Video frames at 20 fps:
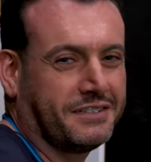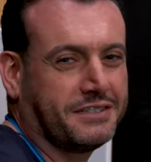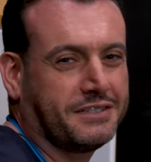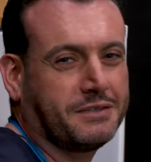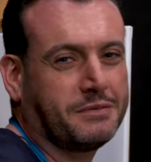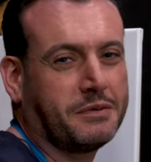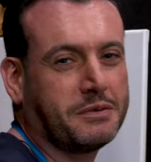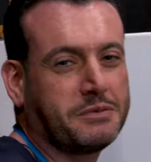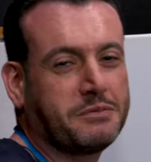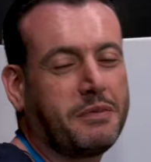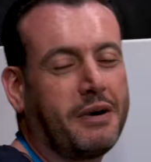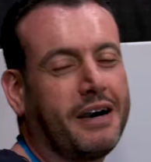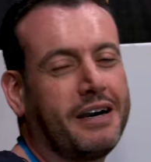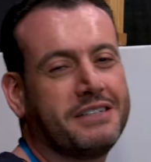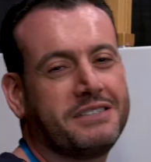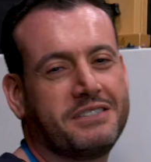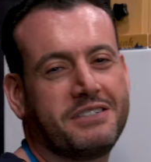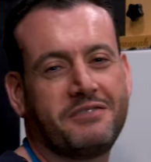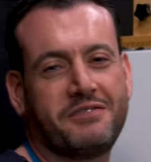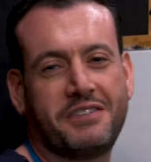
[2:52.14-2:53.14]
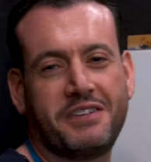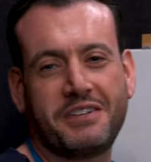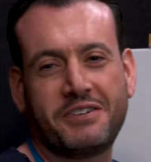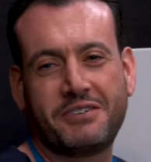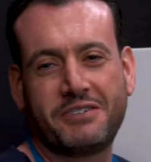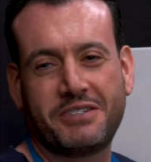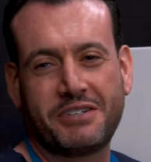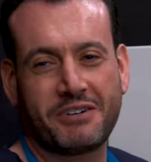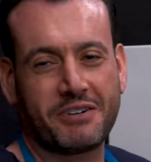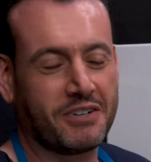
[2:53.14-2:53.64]
It's the most positive thing
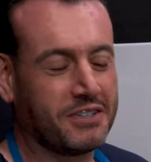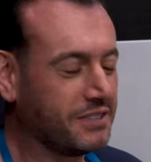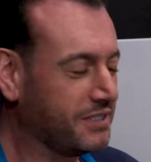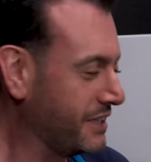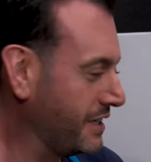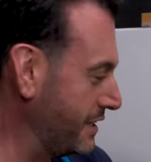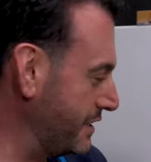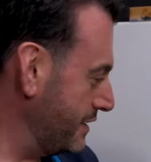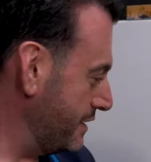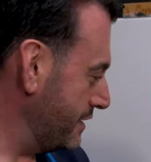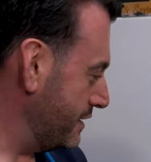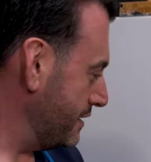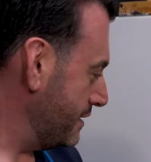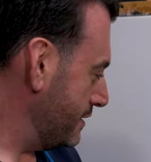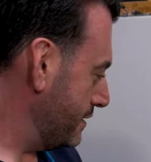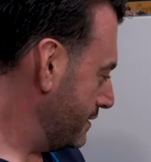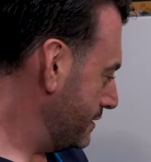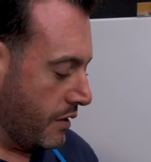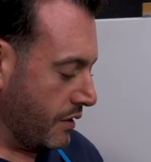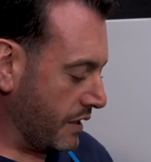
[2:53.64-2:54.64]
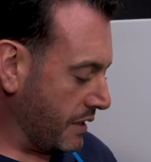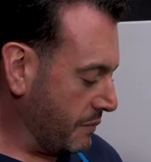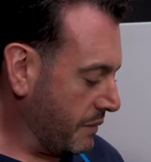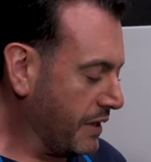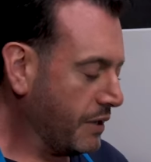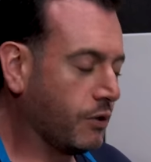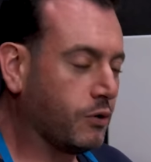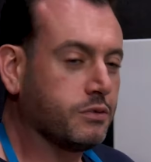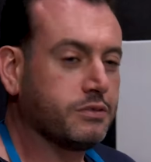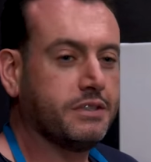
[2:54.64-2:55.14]
you'll hear all day. Okay, am
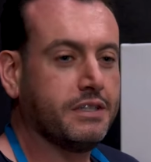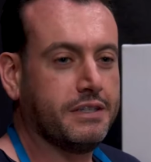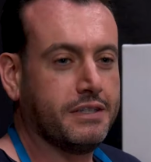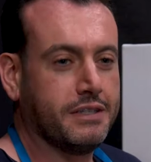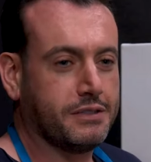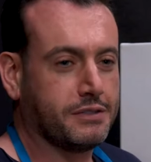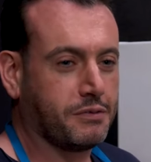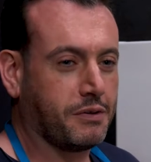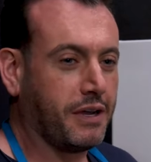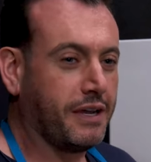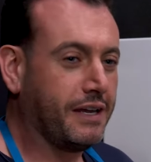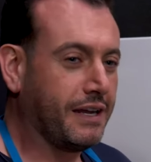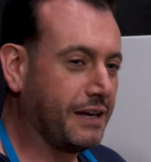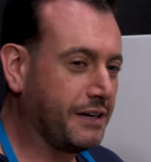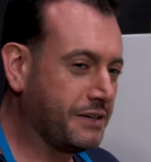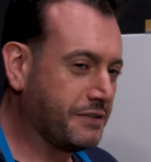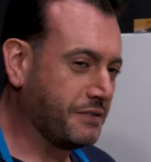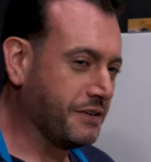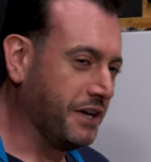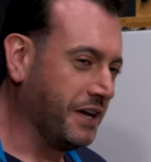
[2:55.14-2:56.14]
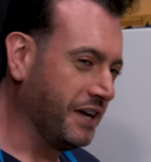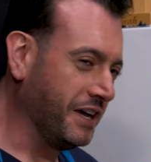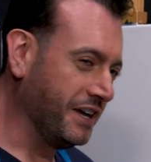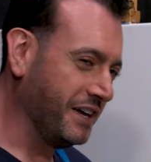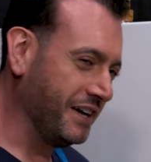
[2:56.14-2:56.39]
I holding this right? I don't even.